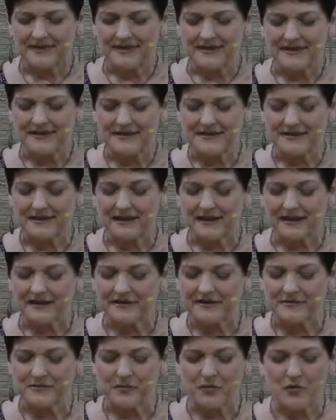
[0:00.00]
This light
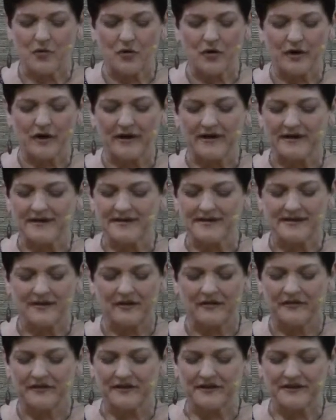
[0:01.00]
is pouring
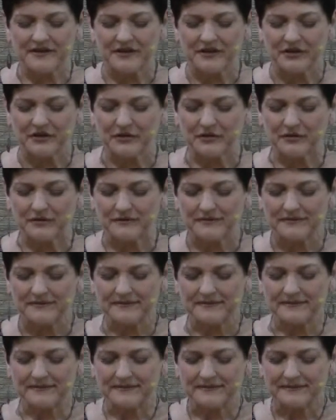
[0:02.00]
itself into you,
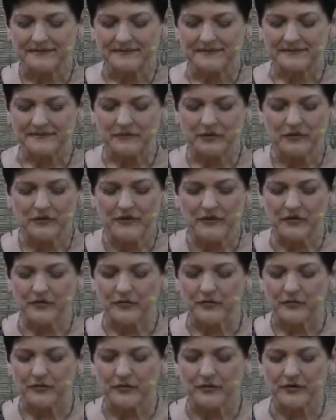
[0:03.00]
moving
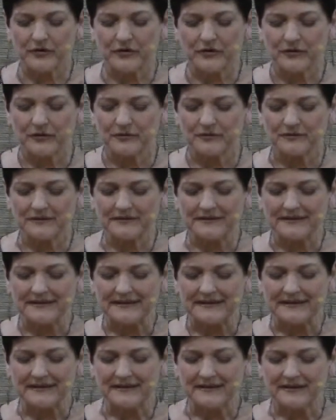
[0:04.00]
through you,
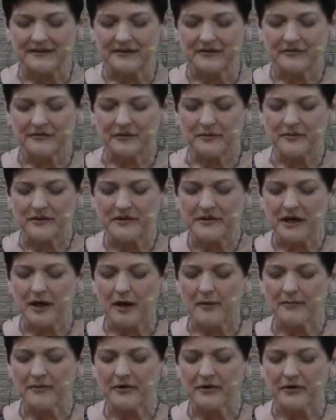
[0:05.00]
from the
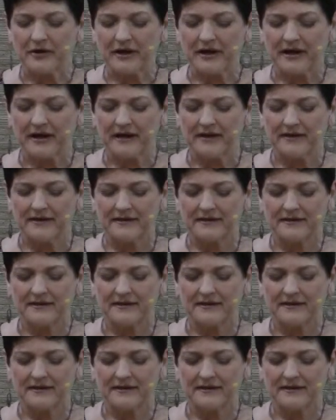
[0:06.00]
top of your head,